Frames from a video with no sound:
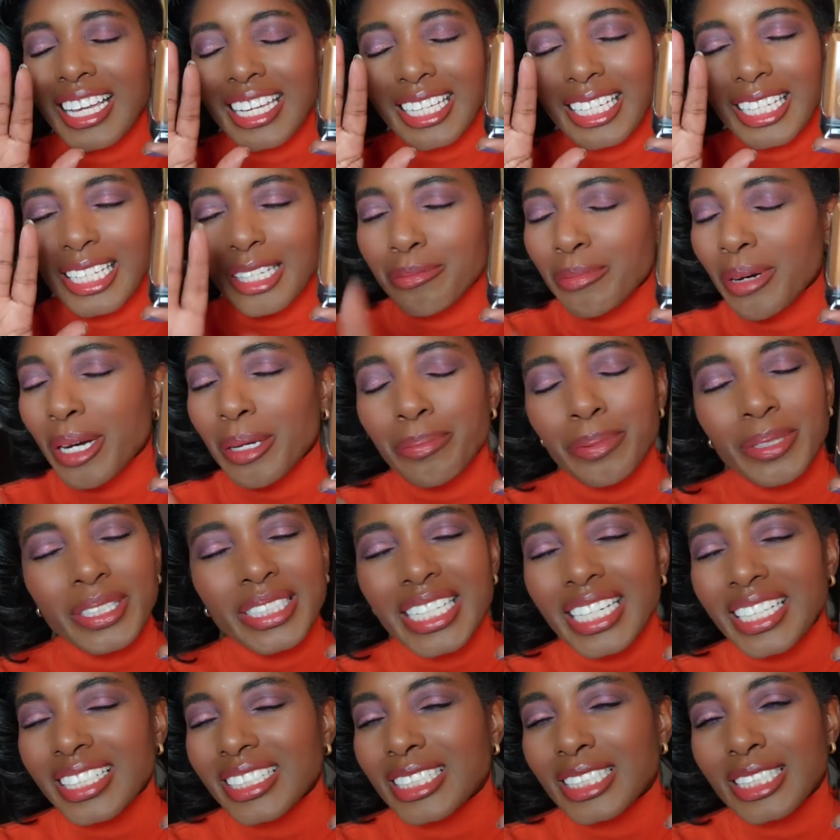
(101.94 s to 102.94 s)
It might be
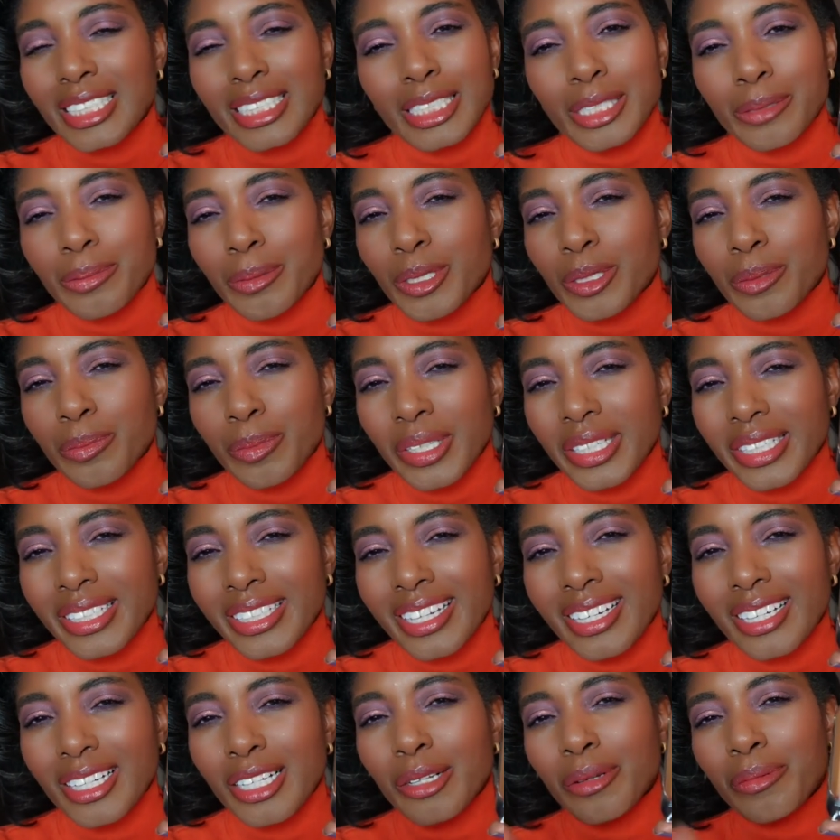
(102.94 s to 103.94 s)
technically supposed to be an
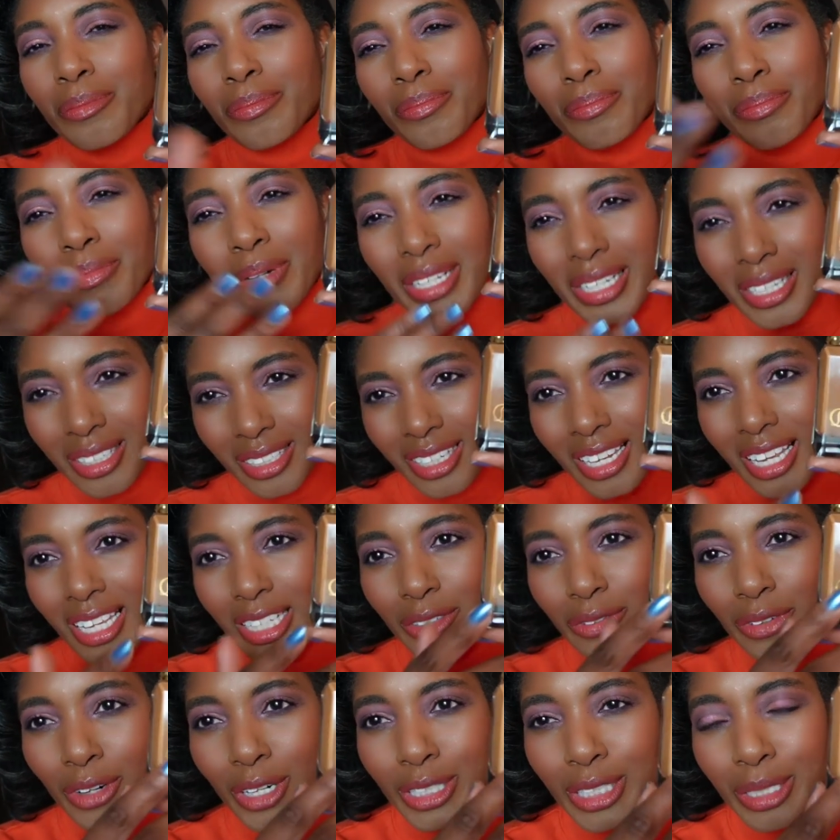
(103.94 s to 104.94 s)
L, but
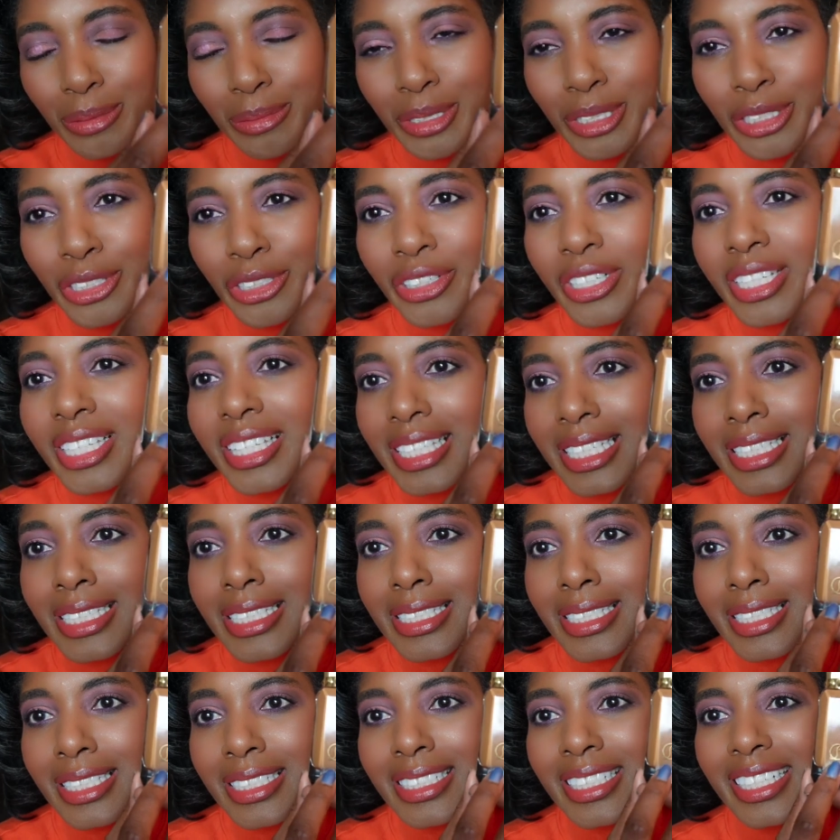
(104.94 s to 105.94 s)
as far as I'm concerned, this
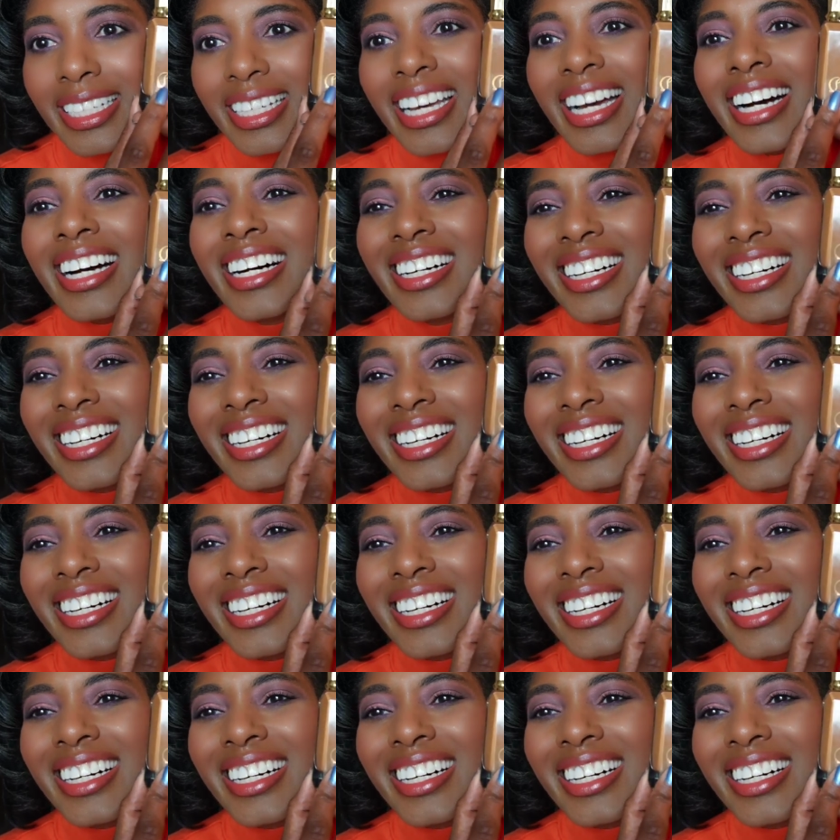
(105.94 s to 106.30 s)
is a D.